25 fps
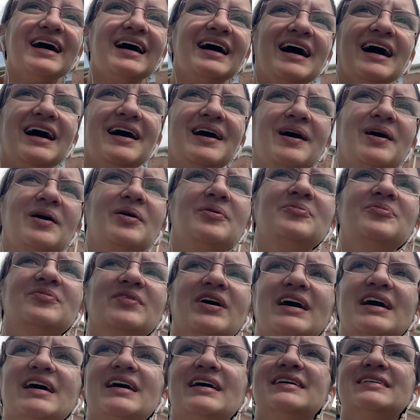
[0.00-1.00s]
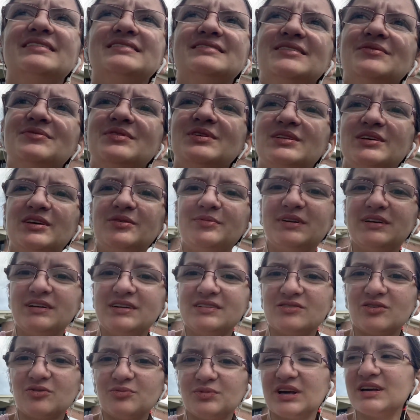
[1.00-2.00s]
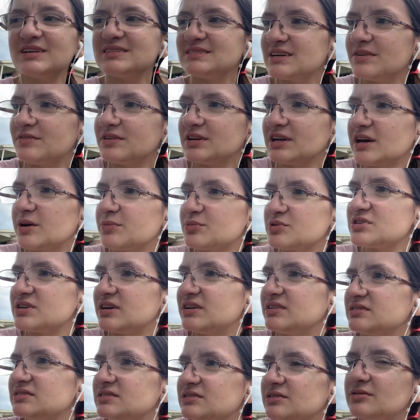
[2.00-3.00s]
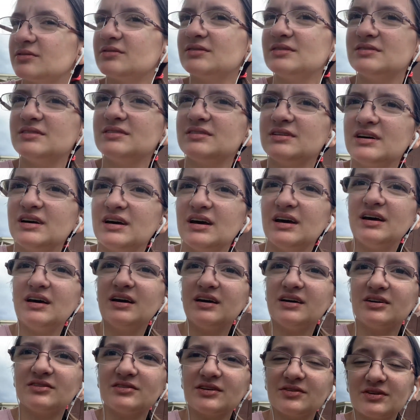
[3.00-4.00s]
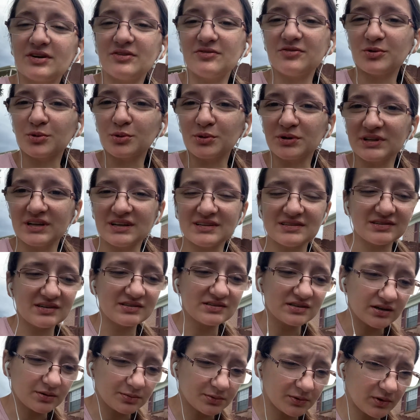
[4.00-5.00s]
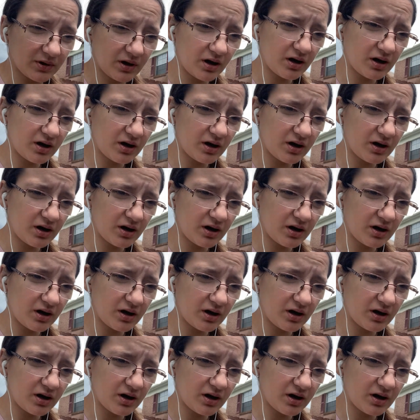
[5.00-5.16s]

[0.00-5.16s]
Um, and I mean, the humidity is only at 78%. So you know, living in Florida, that's not terrible.